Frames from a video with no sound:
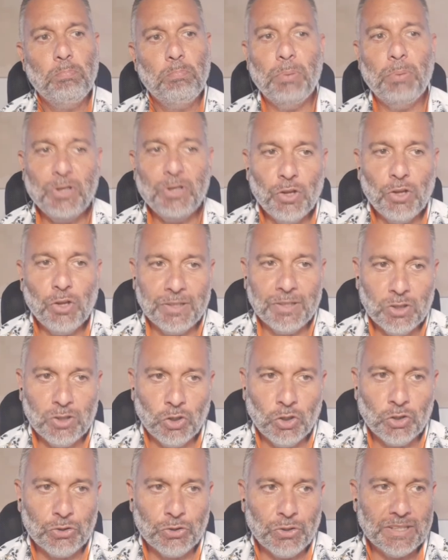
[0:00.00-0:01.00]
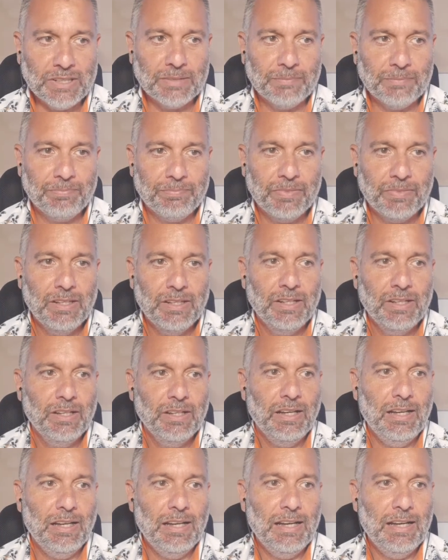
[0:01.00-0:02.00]
but nothing concrete.
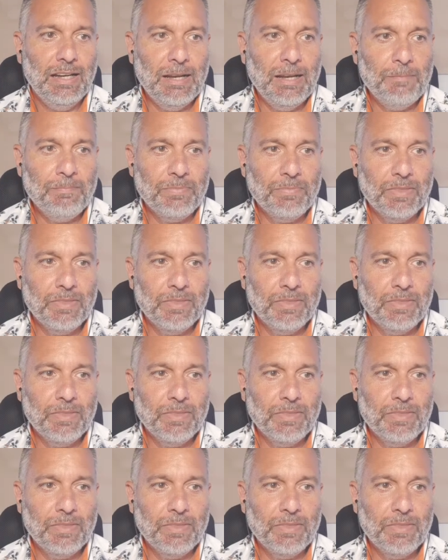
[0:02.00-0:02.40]
To